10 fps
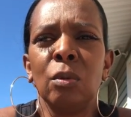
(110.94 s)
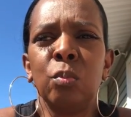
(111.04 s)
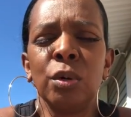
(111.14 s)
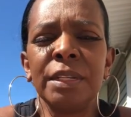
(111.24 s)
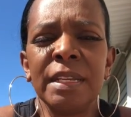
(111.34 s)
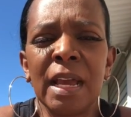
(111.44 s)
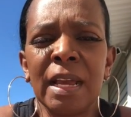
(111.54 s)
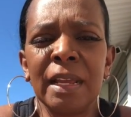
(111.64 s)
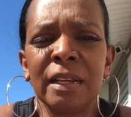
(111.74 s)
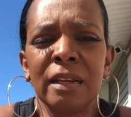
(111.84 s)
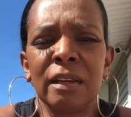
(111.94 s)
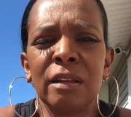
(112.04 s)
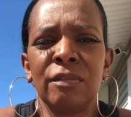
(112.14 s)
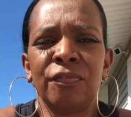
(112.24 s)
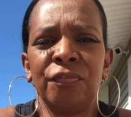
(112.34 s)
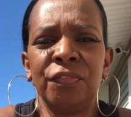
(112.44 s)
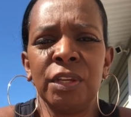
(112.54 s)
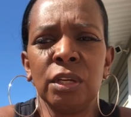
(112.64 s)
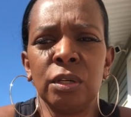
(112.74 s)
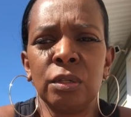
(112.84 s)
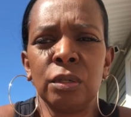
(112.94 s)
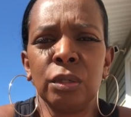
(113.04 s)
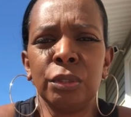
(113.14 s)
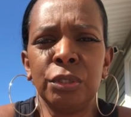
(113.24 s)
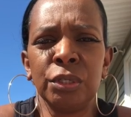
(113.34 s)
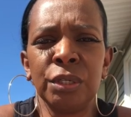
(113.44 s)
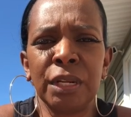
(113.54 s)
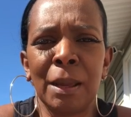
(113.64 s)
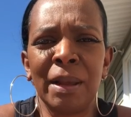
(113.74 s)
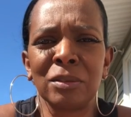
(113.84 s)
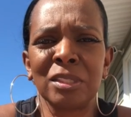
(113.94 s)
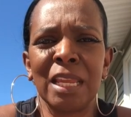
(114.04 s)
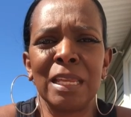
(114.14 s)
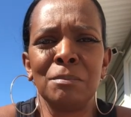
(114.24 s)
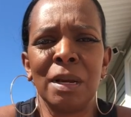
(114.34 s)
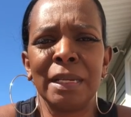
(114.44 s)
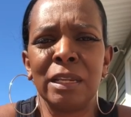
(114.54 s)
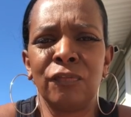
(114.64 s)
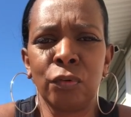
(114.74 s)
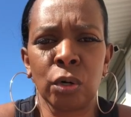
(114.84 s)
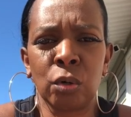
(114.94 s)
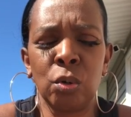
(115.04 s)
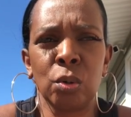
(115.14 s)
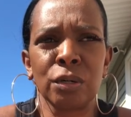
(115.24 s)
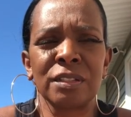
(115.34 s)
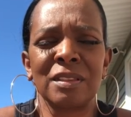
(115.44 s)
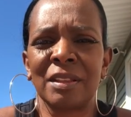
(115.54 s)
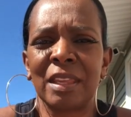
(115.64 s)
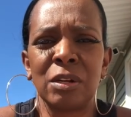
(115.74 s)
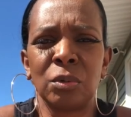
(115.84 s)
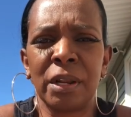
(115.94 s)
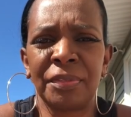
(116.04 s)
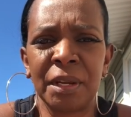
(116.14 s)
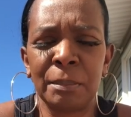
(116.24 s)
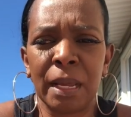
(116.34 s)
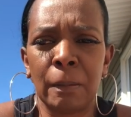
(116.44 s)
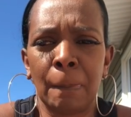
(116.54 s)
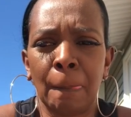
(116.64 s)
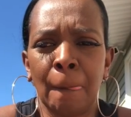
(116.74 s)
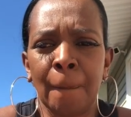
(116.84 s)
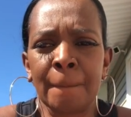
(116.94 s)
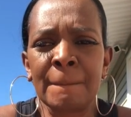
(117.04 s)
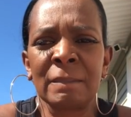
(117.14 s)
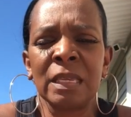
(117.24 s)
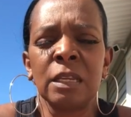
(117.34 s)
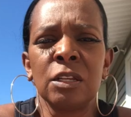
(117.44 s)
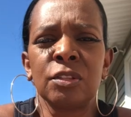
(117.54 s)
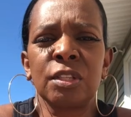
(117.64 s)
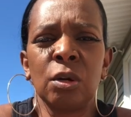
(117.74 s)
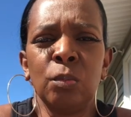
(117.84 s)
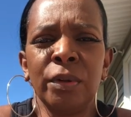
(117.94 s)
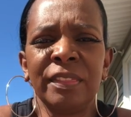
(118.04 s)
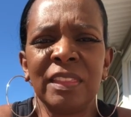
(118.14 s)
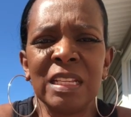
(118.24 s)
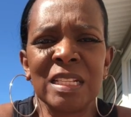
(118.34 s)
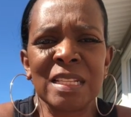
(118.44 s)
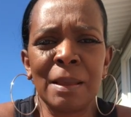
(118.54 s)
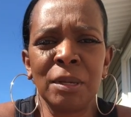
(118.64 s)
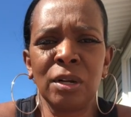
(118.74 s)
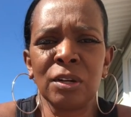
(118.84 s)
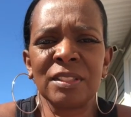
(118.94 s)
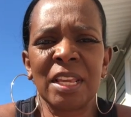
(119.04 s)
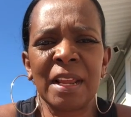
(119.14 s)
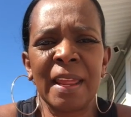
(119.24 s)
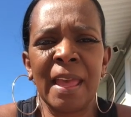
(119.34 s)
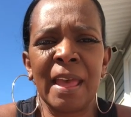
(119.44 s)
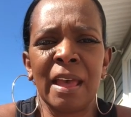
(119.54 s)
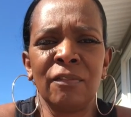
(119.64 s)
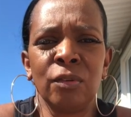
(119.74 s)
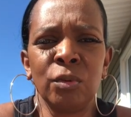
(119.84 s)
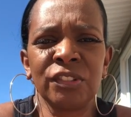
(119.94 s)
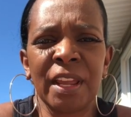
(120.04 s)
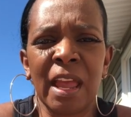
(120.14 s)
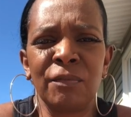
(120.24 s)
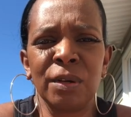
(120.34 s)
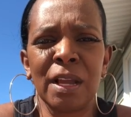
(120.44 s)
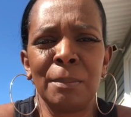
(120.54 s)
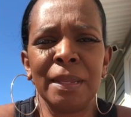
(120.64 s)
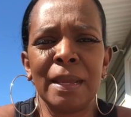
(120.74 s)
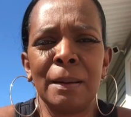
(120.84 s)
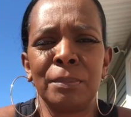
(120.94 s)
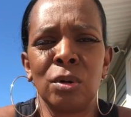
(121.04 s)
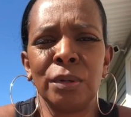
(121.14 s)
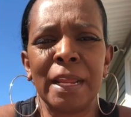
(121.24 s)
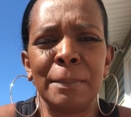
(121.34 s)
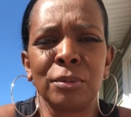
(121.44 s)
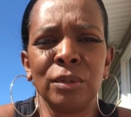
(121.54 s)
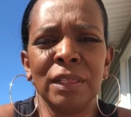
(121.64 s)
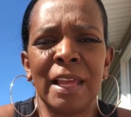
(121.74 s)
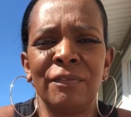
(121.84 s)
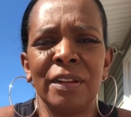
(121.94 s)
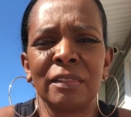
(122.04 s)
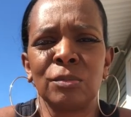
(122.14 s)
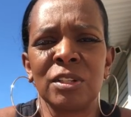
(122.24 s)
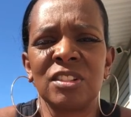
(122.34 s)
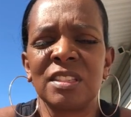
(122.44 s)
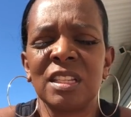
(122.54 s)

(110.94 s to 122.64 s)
would not feel good about taking money for a course that they know nothing about. So with these seminars that I have, which I have one coming up on April 11th, which is